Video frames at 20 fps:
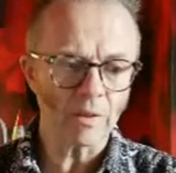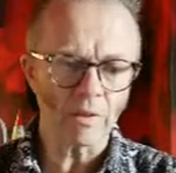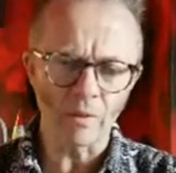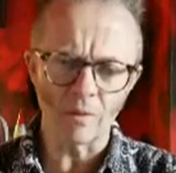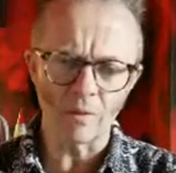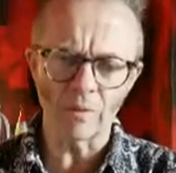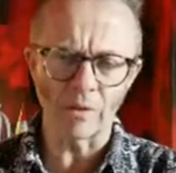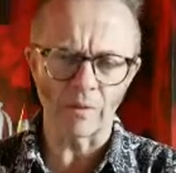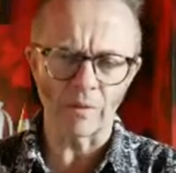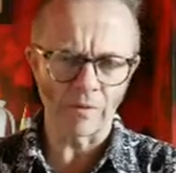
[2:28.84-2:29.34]

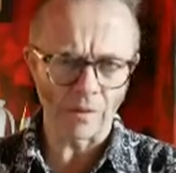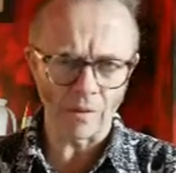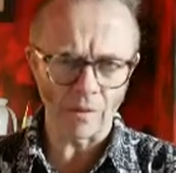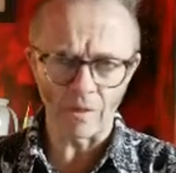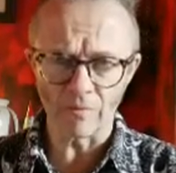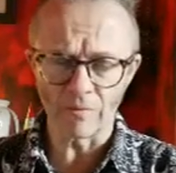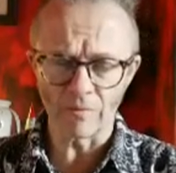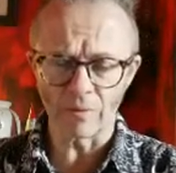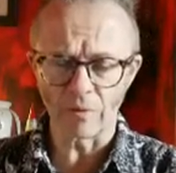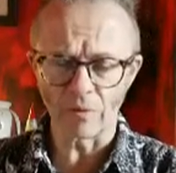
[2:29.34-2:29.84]
There was definitely
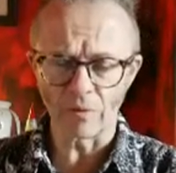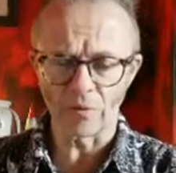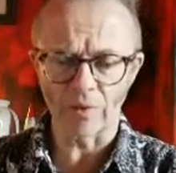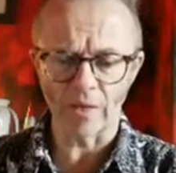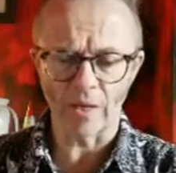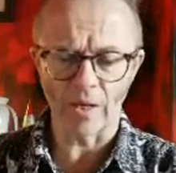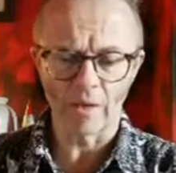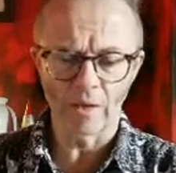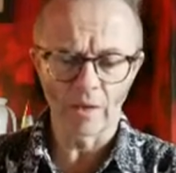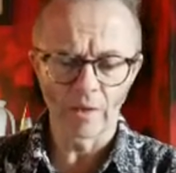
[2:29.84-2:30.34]
an influence
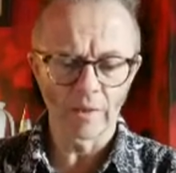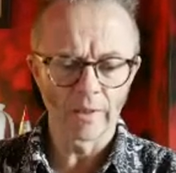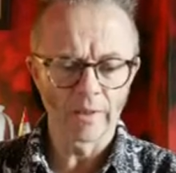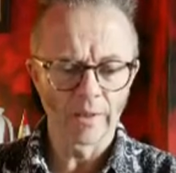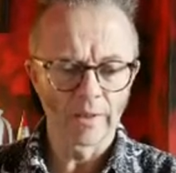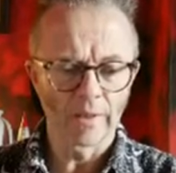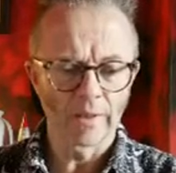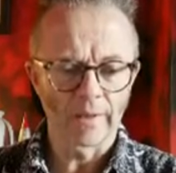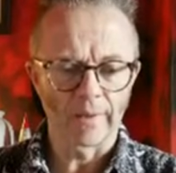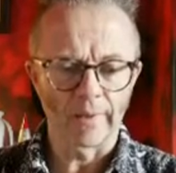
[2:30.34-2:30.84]
there.
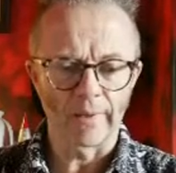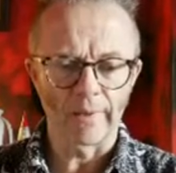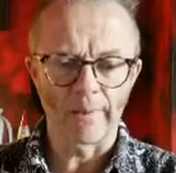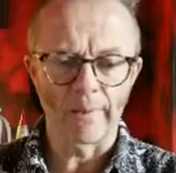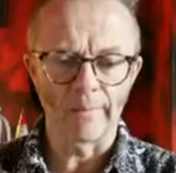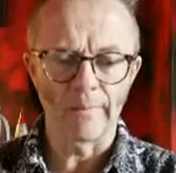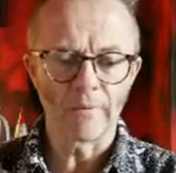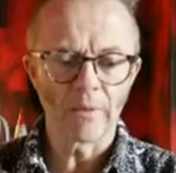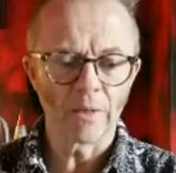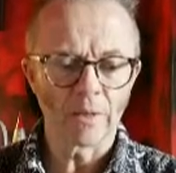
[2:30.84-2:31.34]

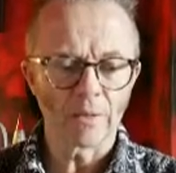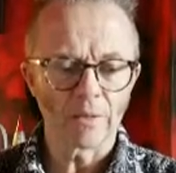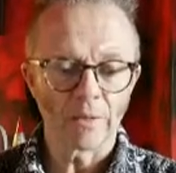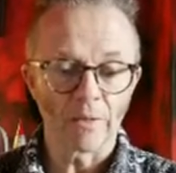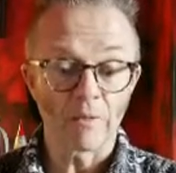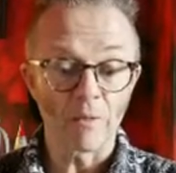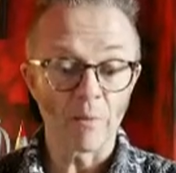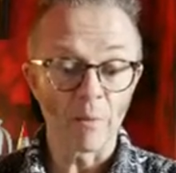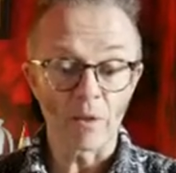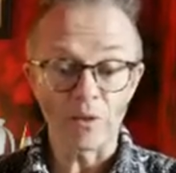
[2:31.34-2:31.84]

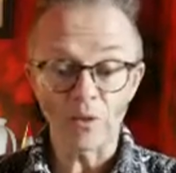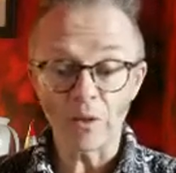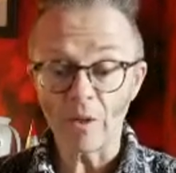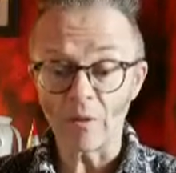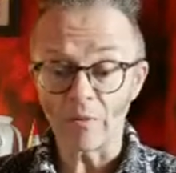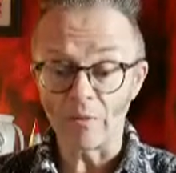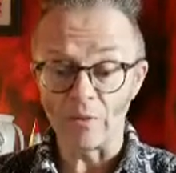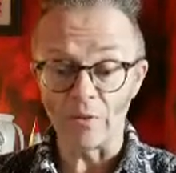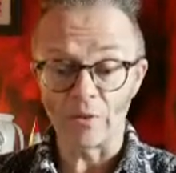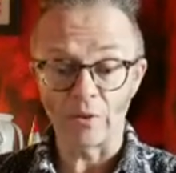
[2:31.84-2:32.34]
For
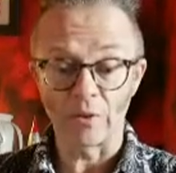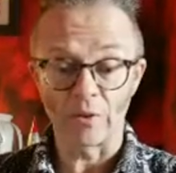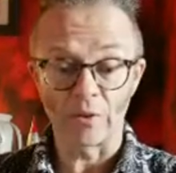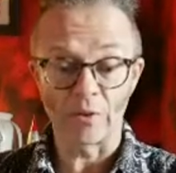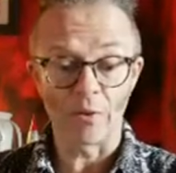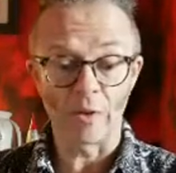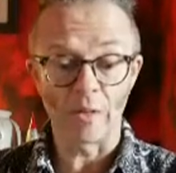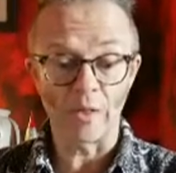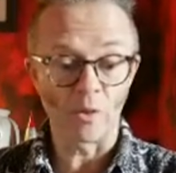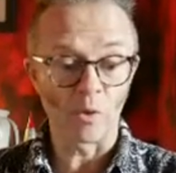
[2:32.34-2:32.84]
myself, it was just a
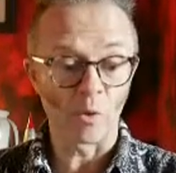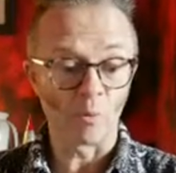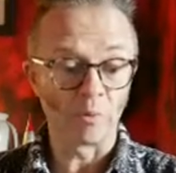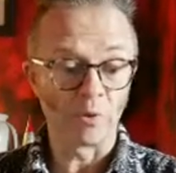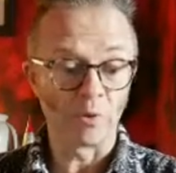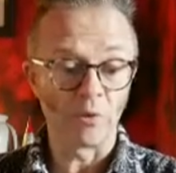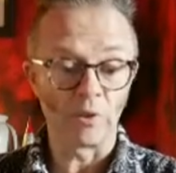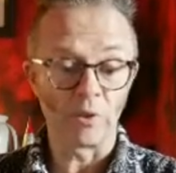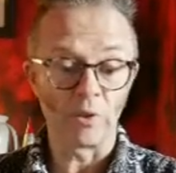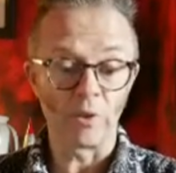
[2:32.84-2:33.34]
great job
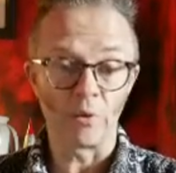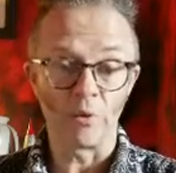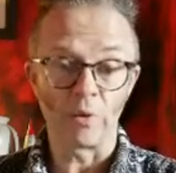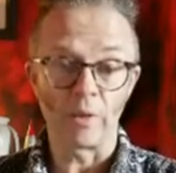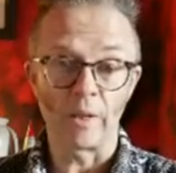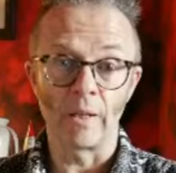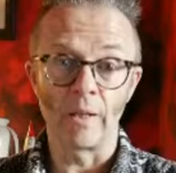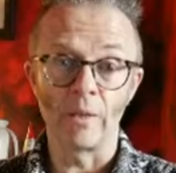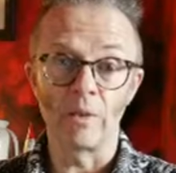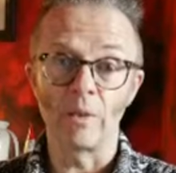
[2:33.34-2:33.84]
to do,
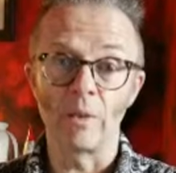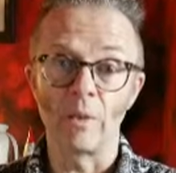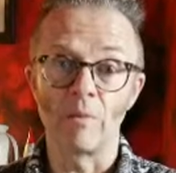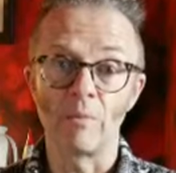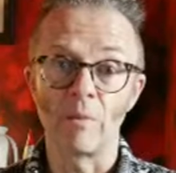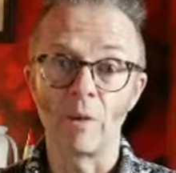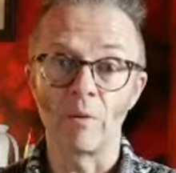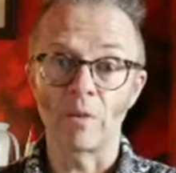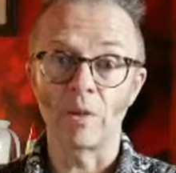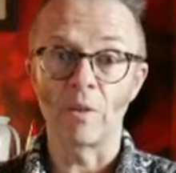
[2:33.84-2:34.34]
and
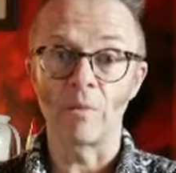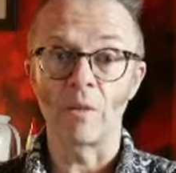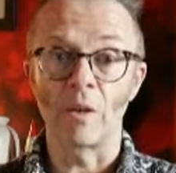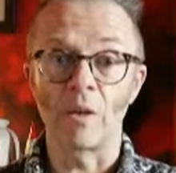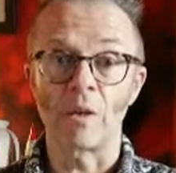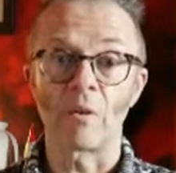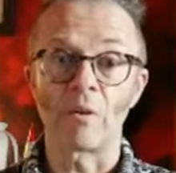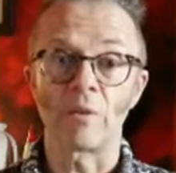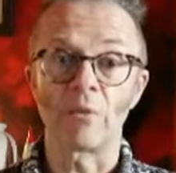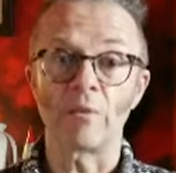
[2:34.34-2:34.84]
I was given
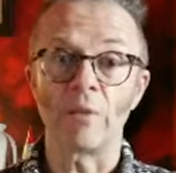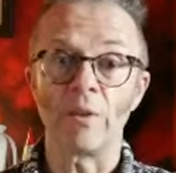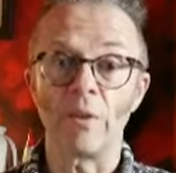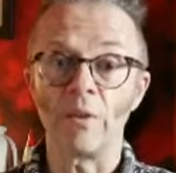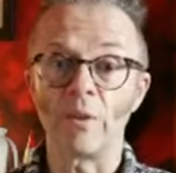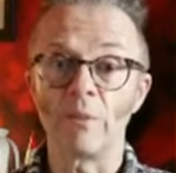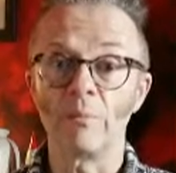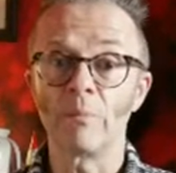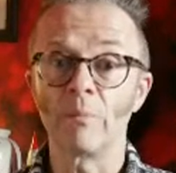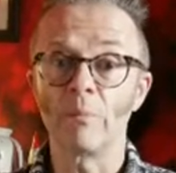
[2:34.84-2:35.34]
a lot of
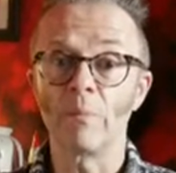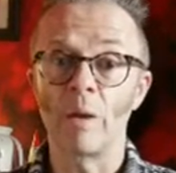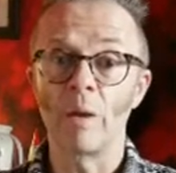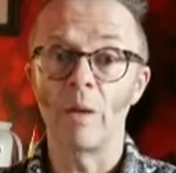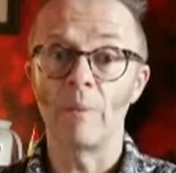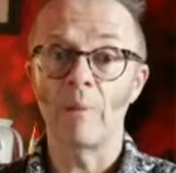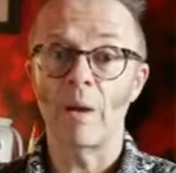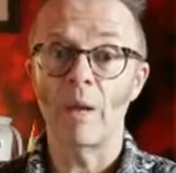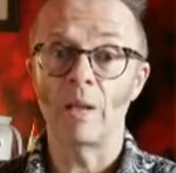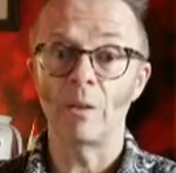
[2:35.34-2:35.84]
freedom
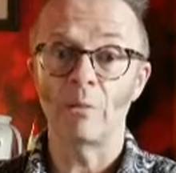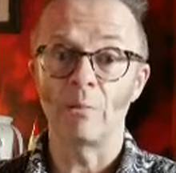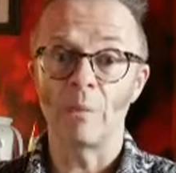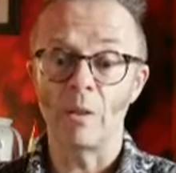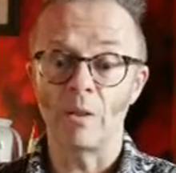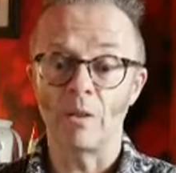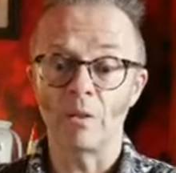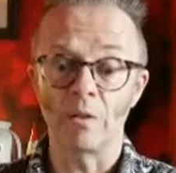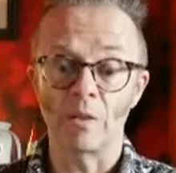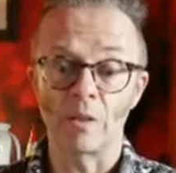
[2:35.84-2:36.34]
by Palace
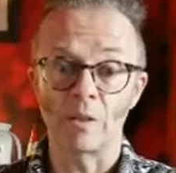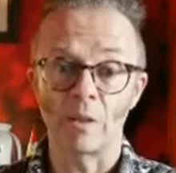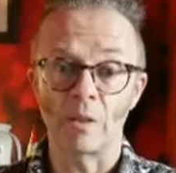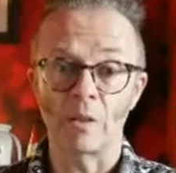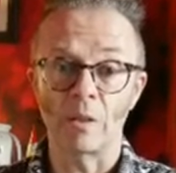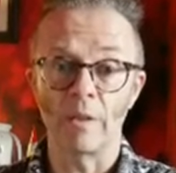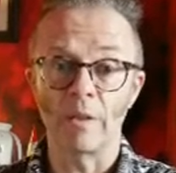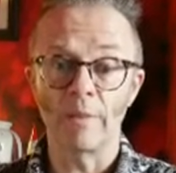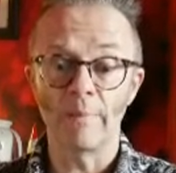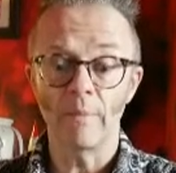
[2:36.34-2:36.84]
Pictures at the
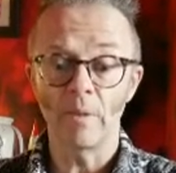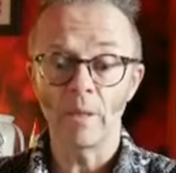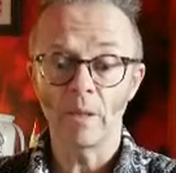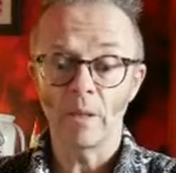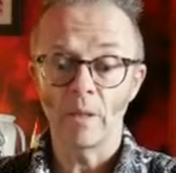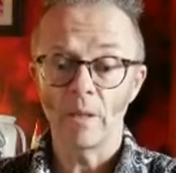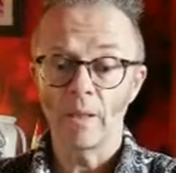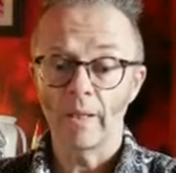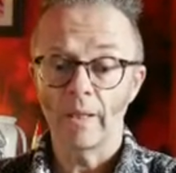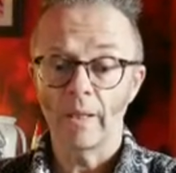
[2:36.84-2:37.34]
time,
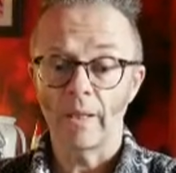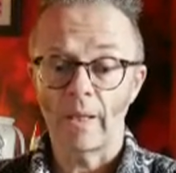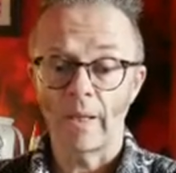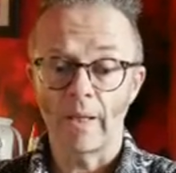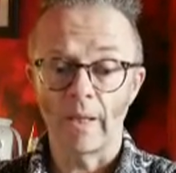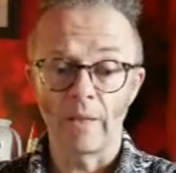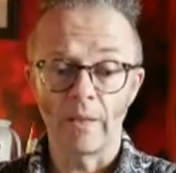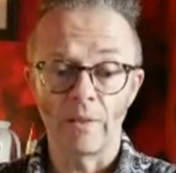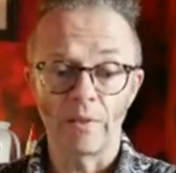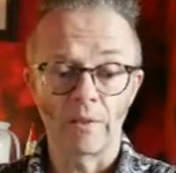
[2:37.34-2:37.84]

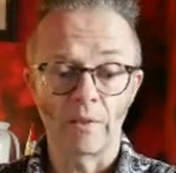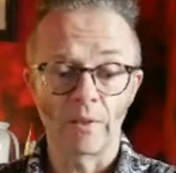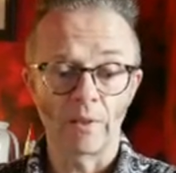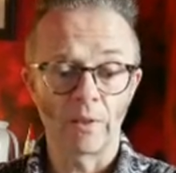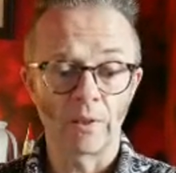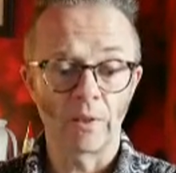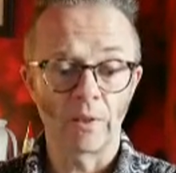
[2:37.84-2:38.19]
and